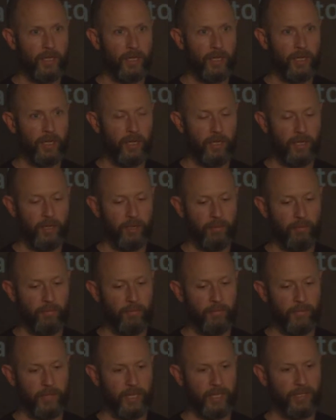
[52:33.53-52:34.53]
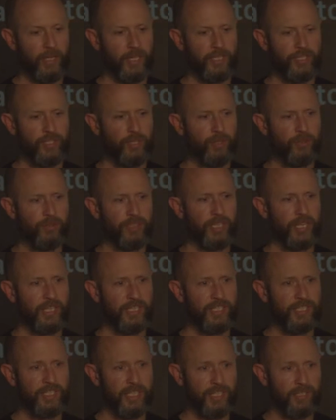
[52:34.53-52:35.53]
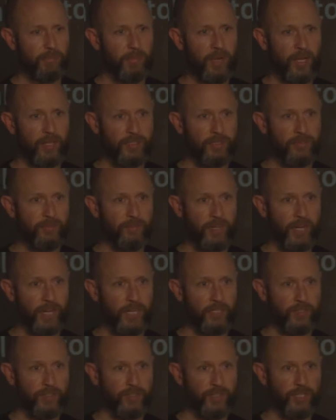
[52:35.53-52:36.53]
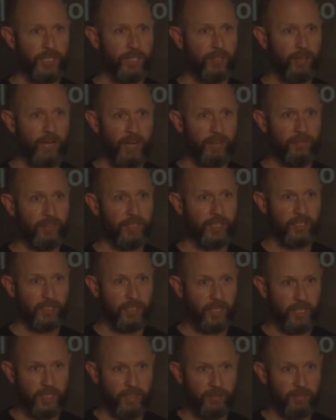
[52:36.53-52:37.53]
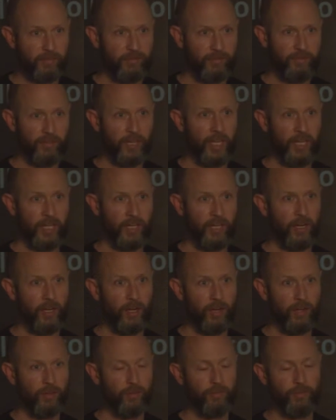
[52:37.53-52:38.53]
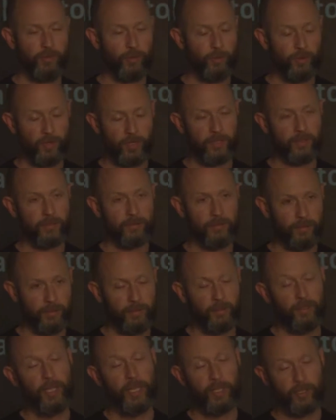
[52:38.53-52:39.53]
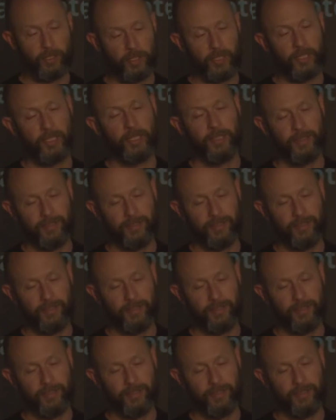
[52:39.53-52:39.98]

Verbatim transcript: Um, like last year, it was like six months for National Geographic, like flying all over the world, literally,